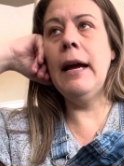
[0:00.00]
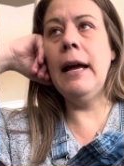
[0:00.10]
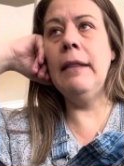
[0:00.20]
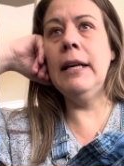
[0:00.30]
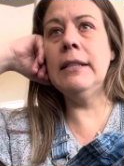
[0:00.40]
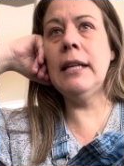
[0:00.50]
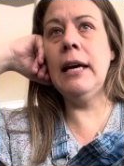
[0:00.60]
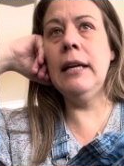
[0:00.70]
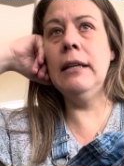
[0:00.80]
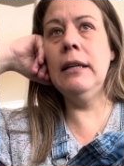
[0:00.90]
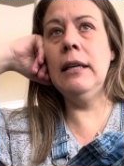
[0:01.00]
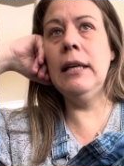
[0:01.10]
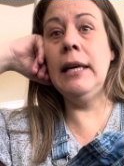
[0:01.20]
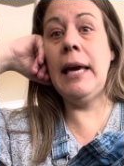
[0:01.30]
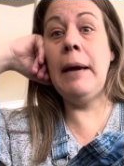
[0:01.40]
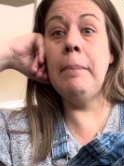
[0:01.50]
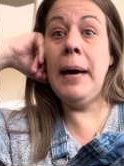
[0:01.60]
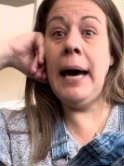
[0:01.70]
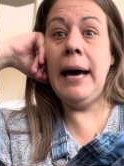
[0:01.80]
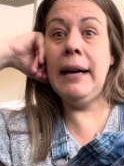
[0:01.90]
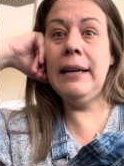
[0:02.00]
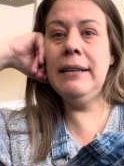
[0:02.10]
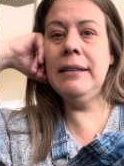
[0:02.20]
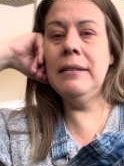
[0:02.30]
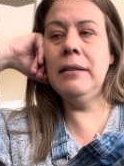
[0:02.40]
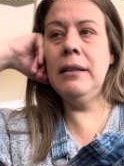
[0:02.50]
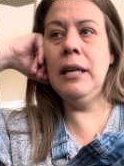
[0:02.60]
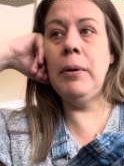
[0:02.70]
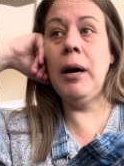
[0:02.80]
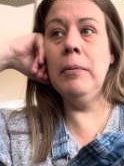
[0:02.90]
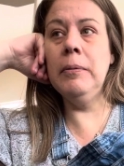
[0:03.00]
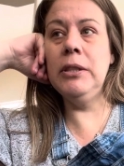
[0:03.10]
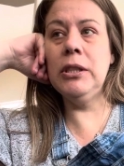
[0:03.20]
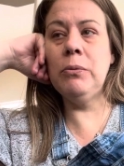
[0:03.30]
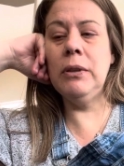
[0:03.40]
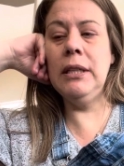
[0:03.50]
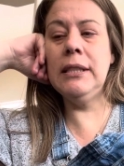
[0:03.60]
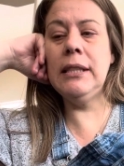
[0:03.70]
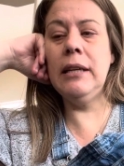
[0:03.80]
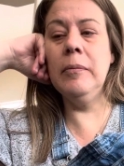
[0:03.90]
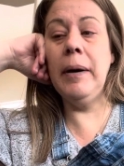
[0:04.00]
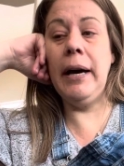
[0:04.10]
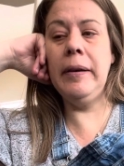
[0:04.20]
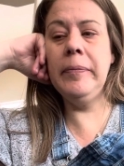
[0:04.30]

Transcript: and they said he came back, he probably just wanted to say goodbye.